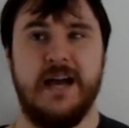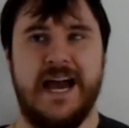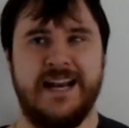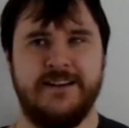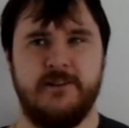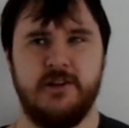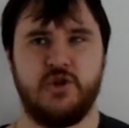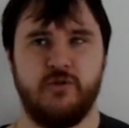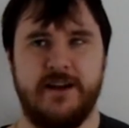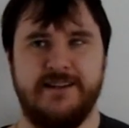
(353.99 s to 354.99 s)
and the
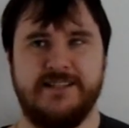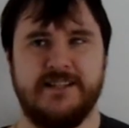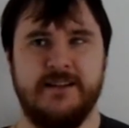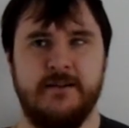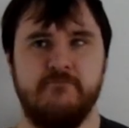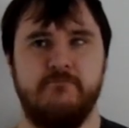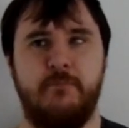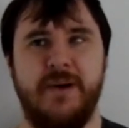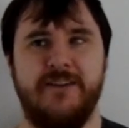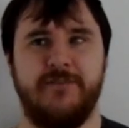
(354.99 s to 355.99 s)
dreaded
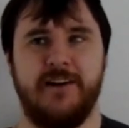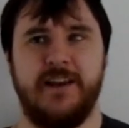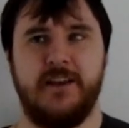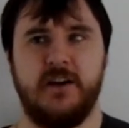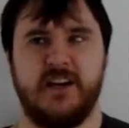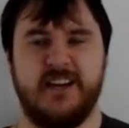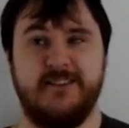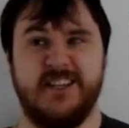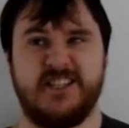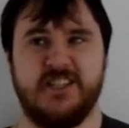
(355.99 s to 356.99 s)
Beverly.
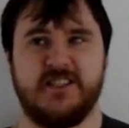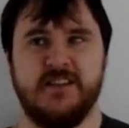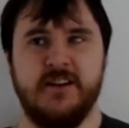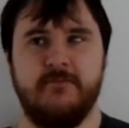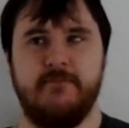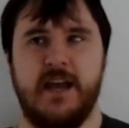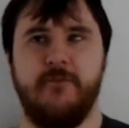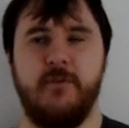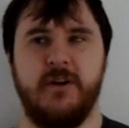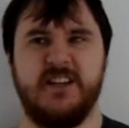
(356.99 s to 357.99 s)
Okay, this is,
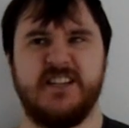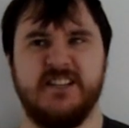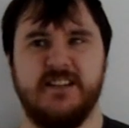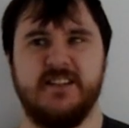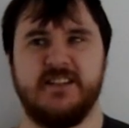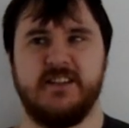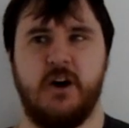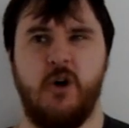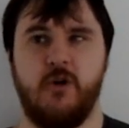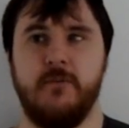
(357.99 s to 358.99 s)
everybody says that this is a
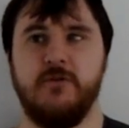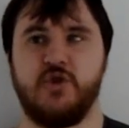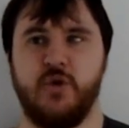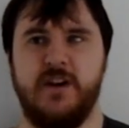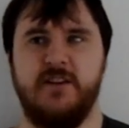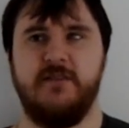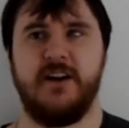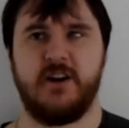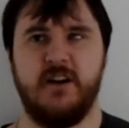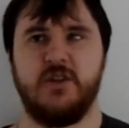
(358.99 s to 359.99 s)
horrible drink. You
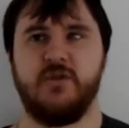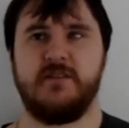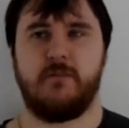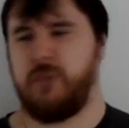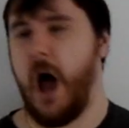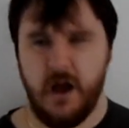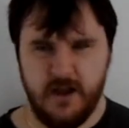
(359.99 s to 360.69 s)
like kind of drinks like,